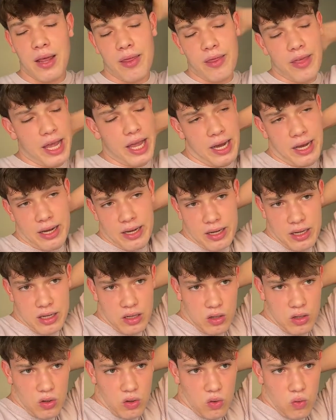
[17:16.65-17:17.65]
and
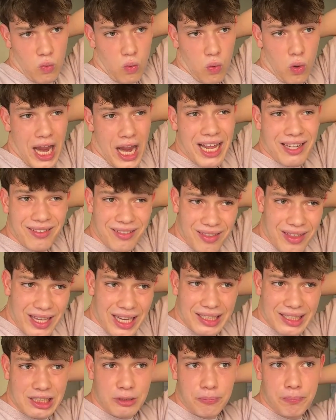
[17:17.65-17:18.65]
then we'll end
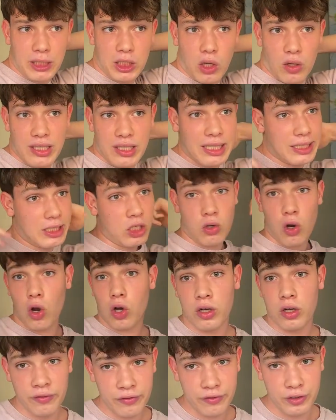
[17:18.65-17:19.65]
this because it's still
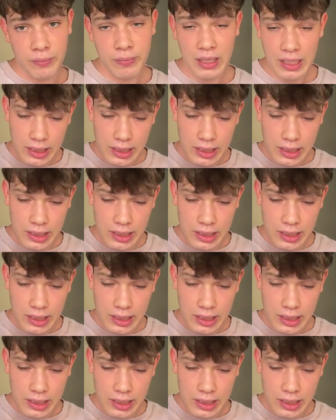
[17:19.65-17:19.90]
not confirmed.